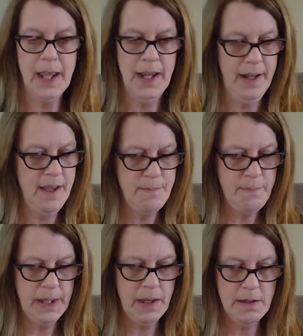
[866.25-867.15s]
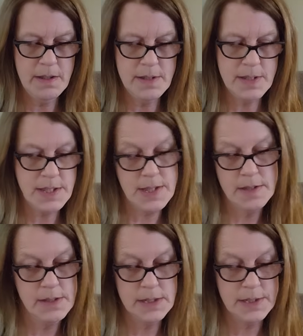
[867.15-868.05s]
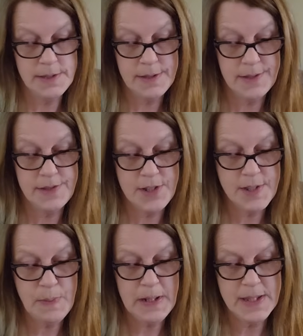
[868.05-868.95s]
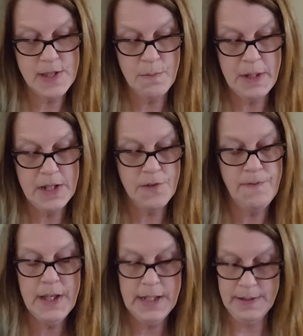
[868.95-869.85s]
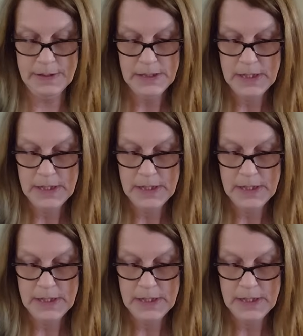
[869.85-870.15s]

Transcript: it up because it's just been so much fun.